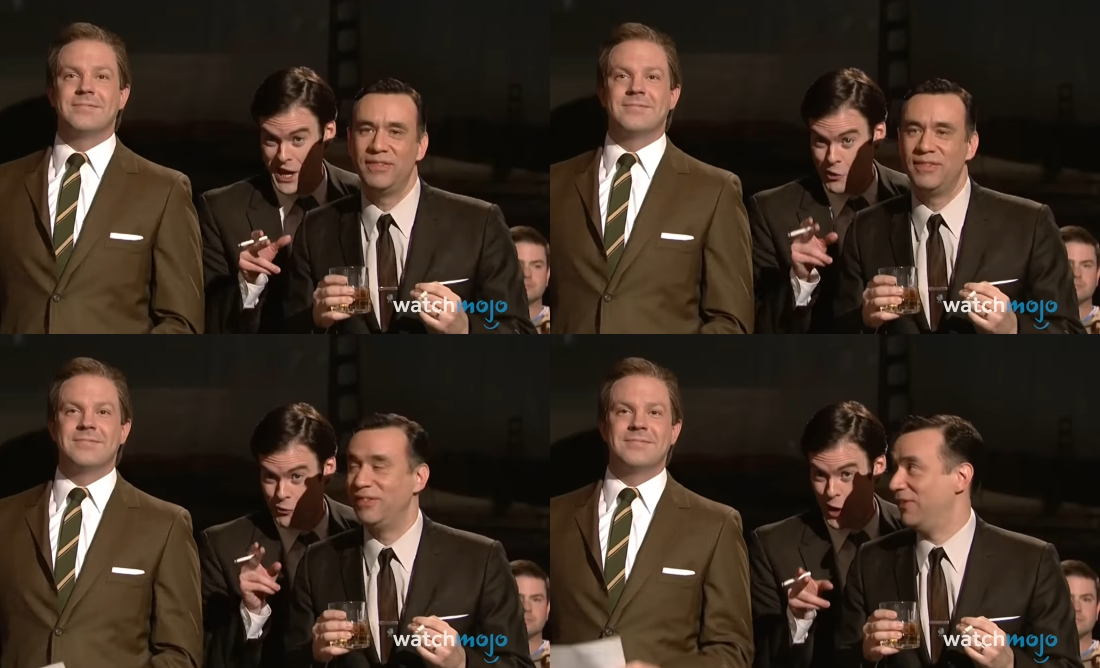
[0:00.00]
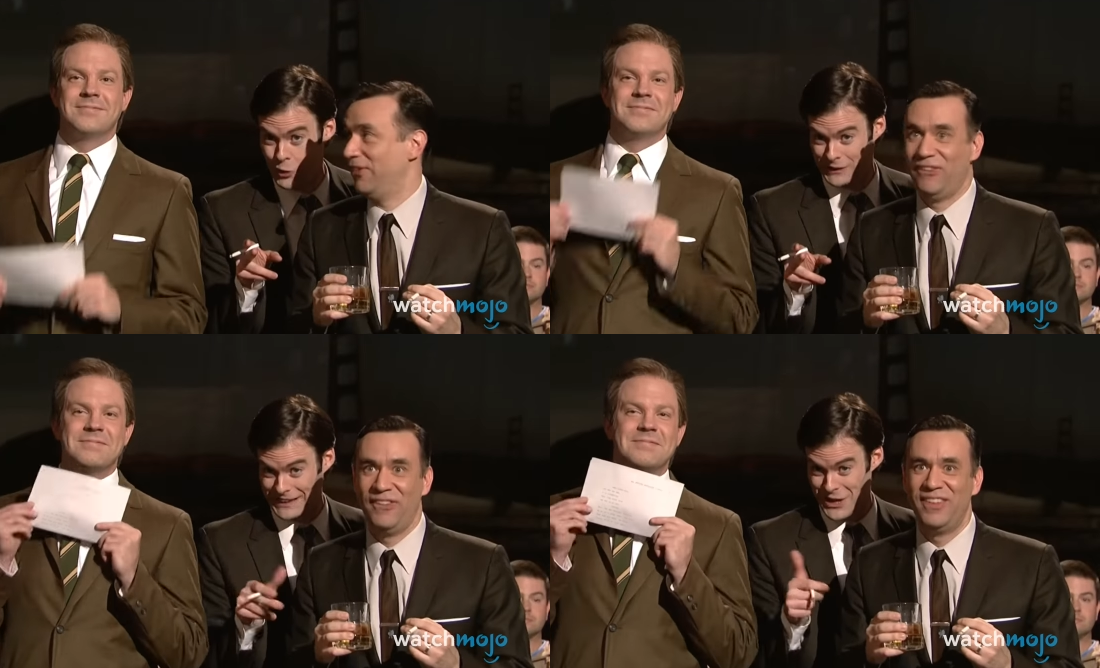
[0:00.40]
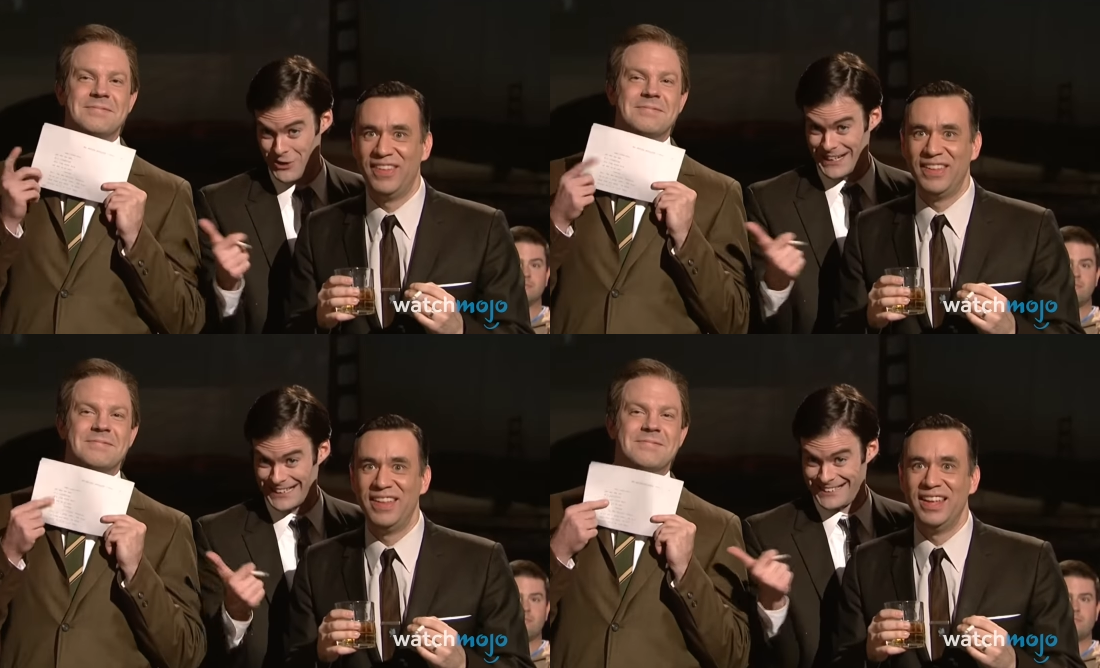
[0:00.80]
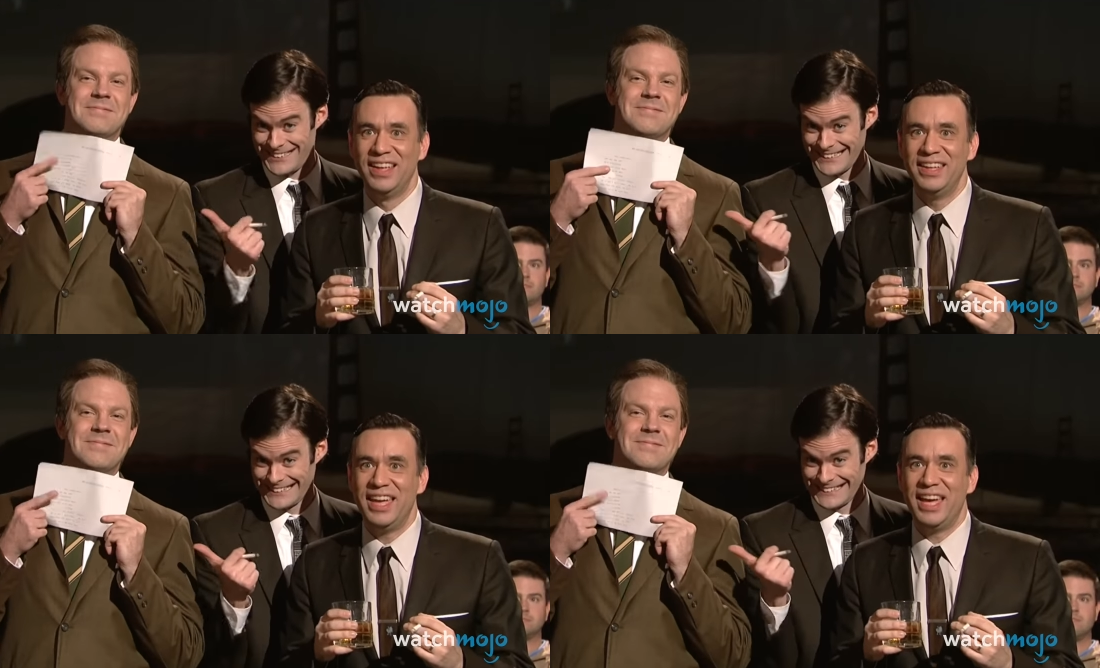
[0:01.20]
Speaker 1: she also stumbled over
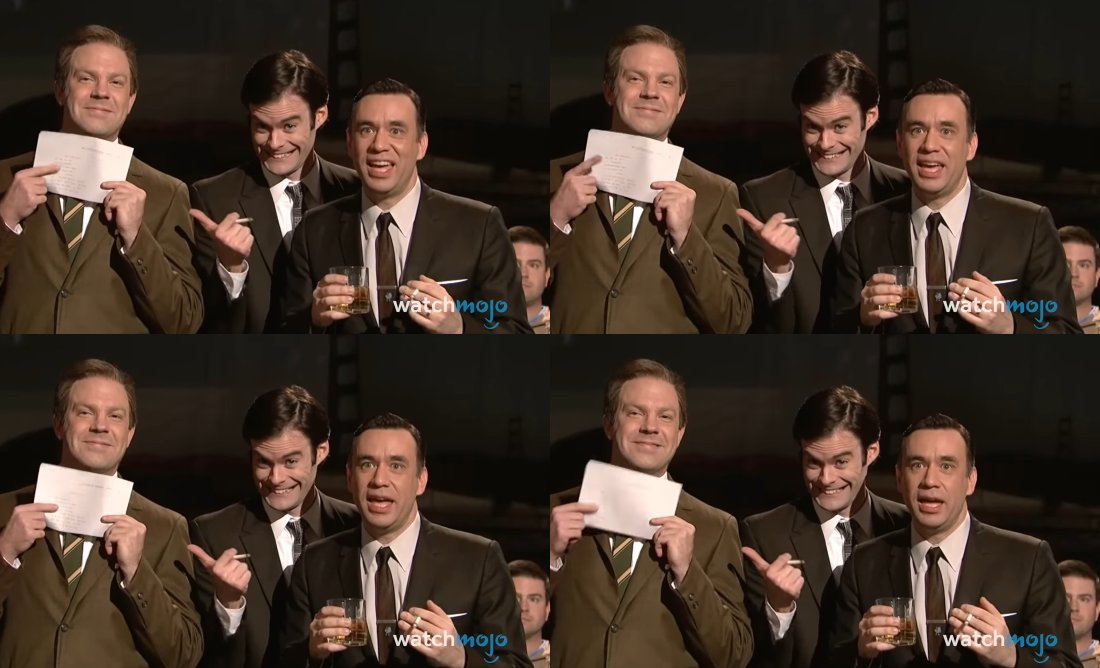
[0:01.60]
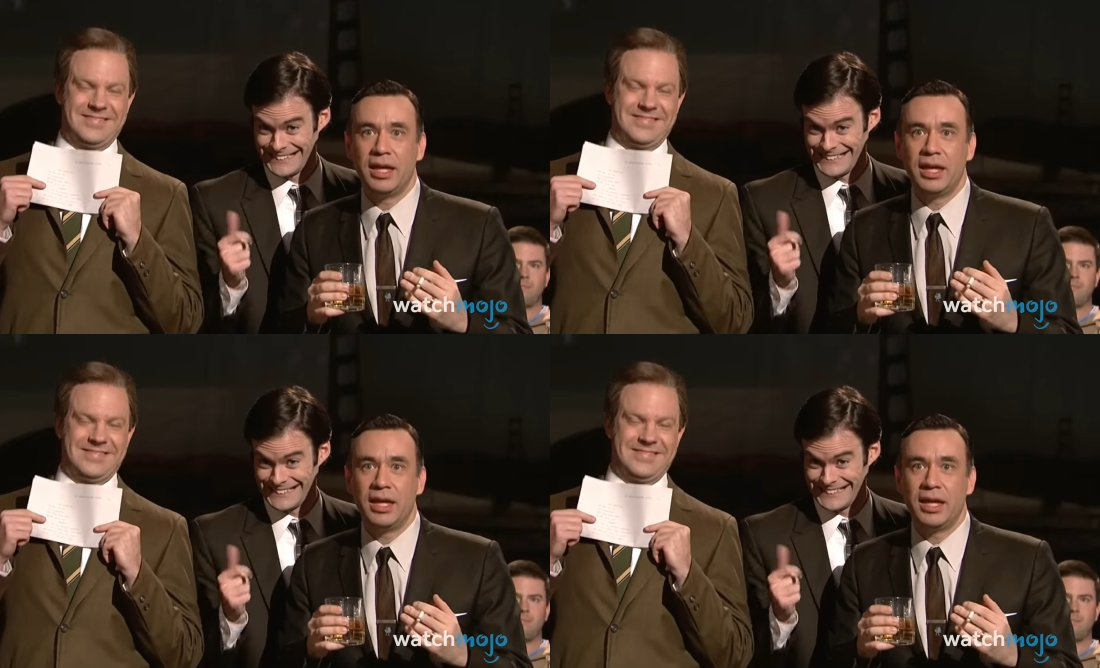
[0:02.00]
lines and showed